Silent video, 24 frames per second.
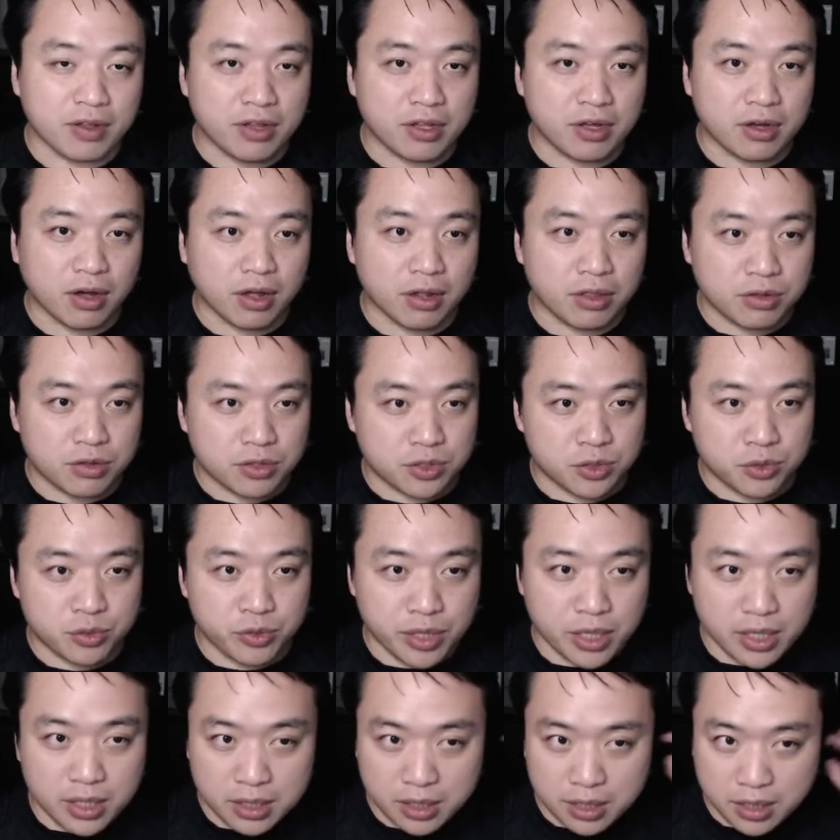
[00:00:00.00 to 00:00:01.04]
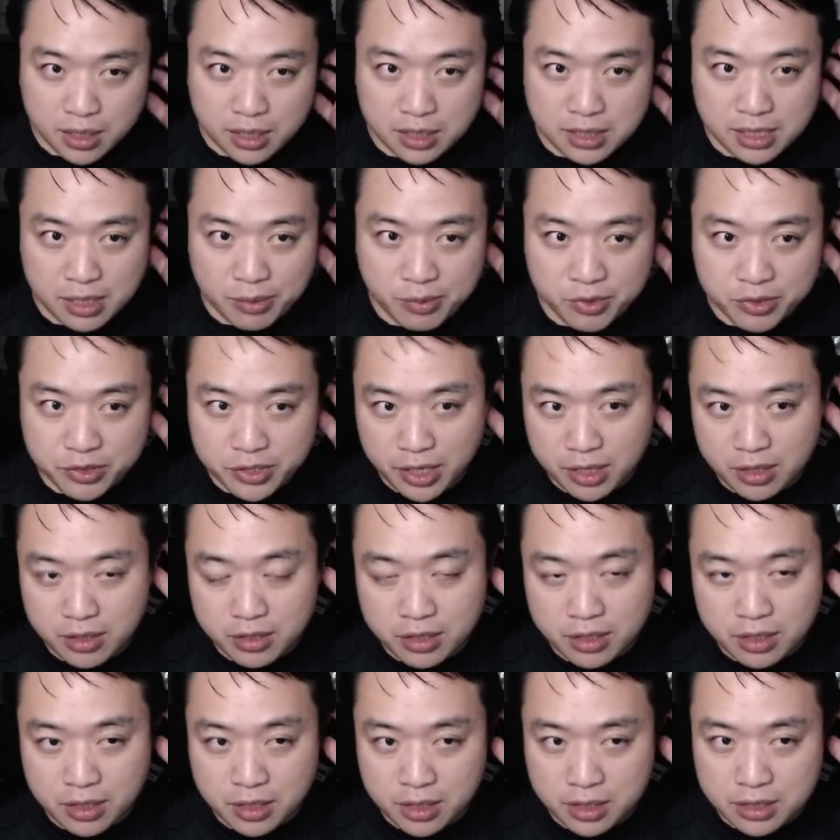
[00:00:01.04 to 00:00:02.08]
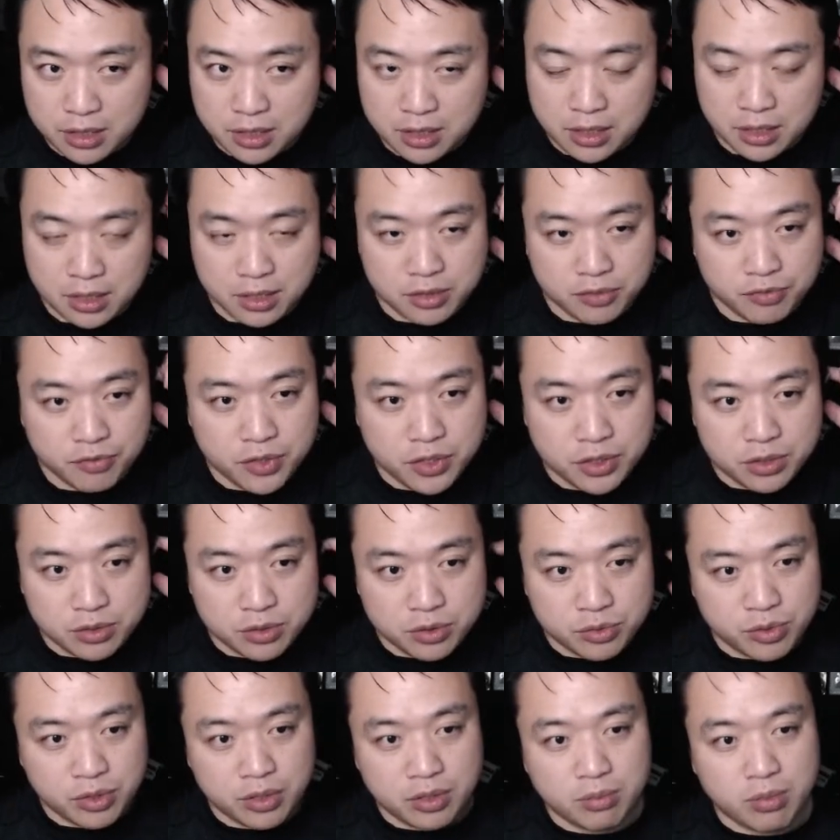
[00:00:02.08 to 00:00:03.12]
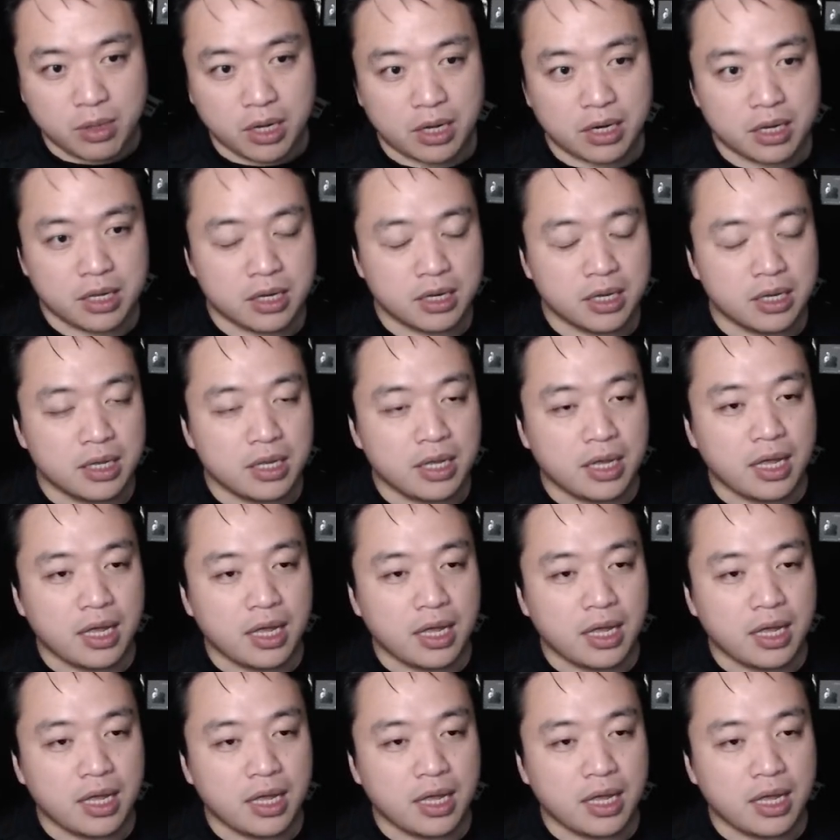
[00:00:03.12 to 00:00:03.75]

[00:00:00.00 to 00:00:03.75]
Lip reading: the author's tweet, Samuel Taylor. This is his original tweet about it.